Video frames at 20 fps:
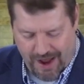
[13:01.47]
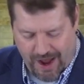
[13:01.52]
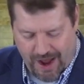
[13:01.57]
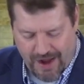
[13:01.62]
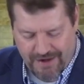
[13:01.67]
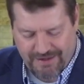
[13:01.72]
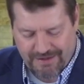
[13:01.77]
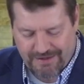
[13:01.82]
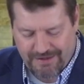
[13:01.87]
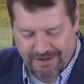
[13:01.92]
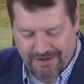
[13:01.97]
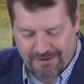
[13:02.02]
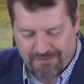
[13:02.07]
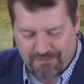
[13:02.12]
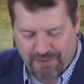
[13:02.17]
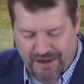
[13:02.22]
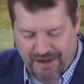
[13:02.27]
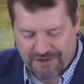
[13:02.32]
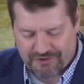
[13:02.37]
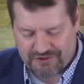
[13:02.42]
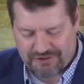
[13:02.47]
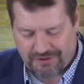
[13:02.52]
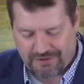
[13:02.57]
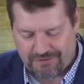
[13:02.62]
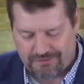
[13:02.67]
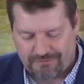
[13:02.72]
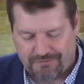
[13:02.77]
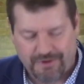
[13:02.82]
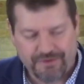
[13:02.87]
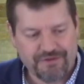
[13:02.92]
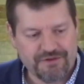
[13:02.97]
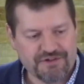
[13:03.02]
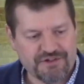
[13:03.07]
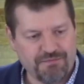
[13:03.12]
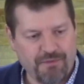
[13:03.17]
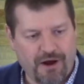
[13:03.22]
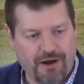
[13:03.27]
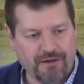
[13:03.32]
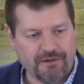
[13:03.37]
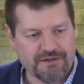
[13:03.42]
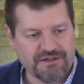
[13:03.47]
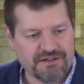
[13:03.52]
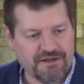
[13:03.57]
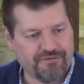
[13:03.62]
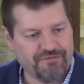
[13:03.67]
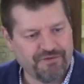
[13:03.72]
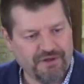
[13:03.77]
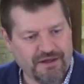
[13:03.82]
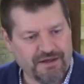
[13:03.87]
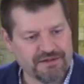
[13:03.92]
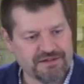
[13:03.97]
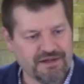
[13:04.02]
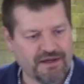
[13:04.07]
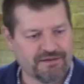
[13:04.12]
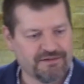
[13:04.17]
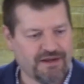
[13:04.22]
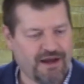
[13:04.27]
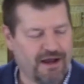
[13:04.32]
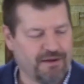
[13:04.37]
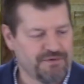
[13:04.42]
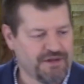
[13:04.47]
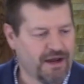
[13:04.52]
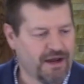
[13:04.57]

I can get impatient with the smallest of things at times.